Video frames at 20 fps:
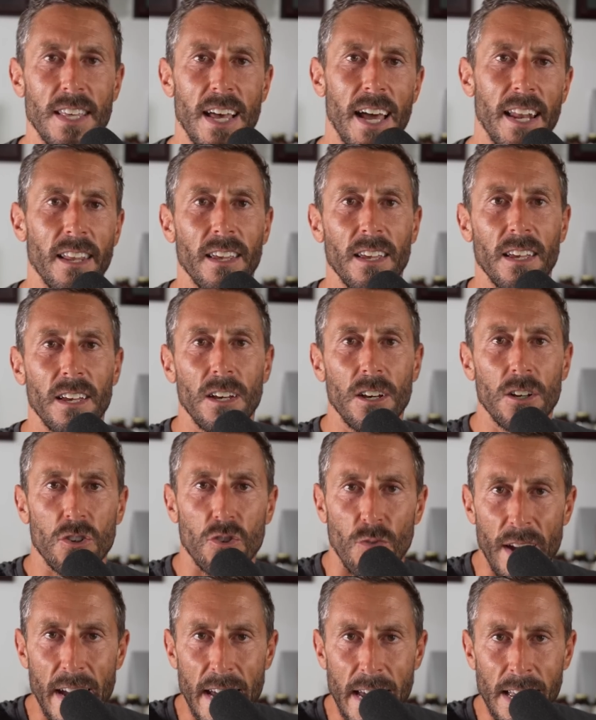that
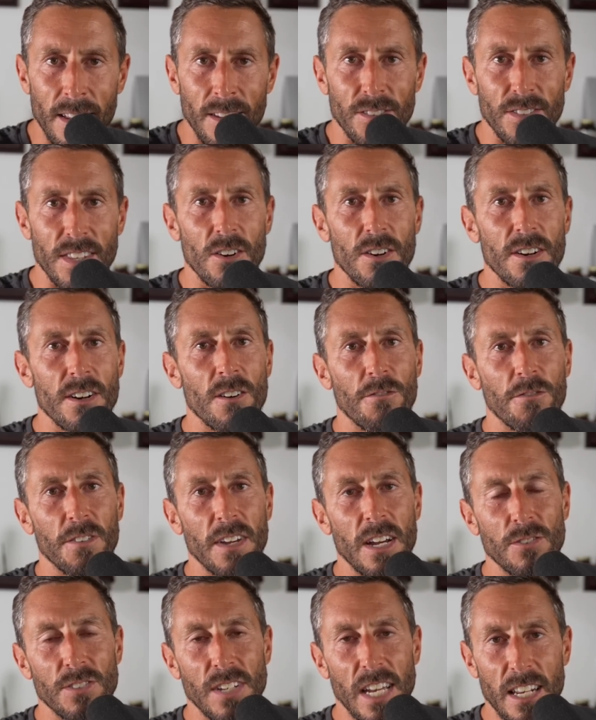grains that are ir-
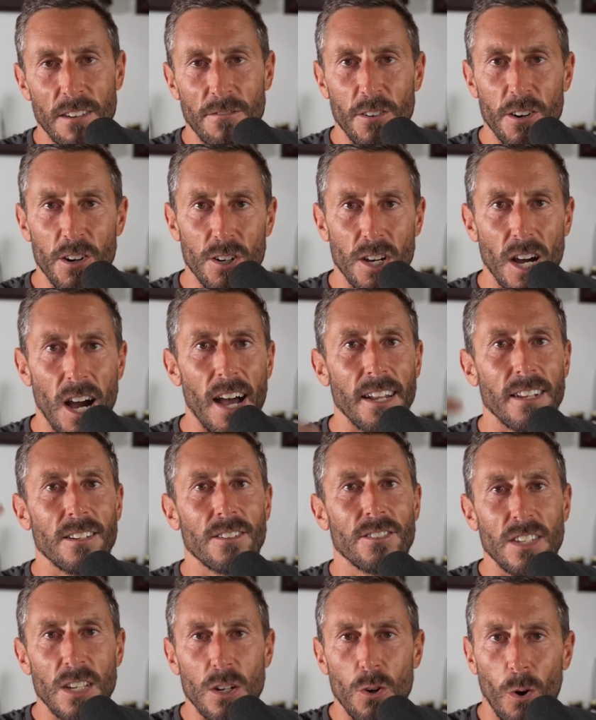irritating for your gut,
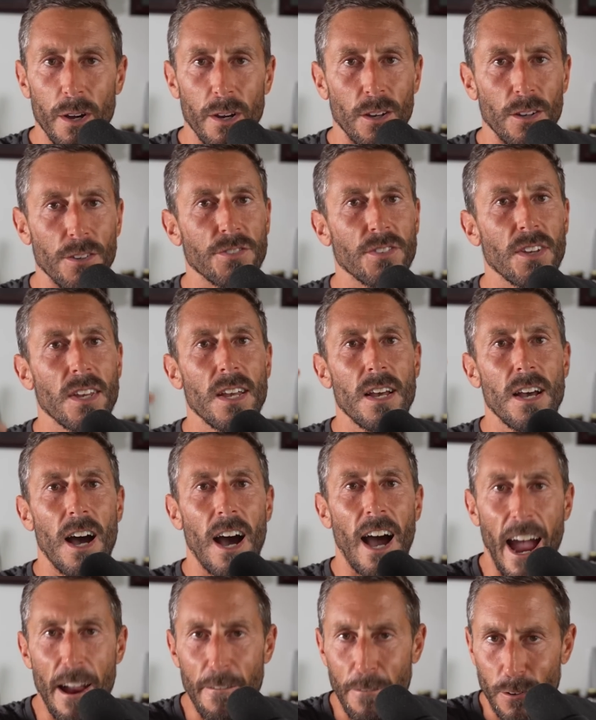seed oils,
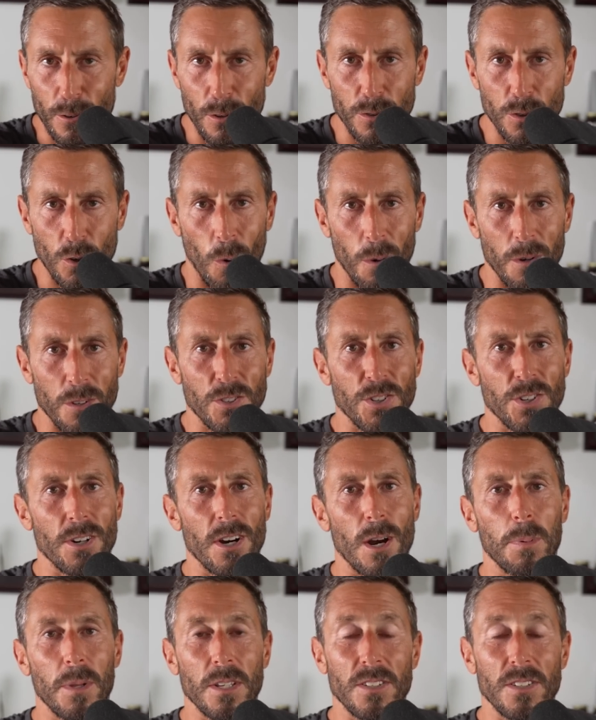high fructose corn syrup.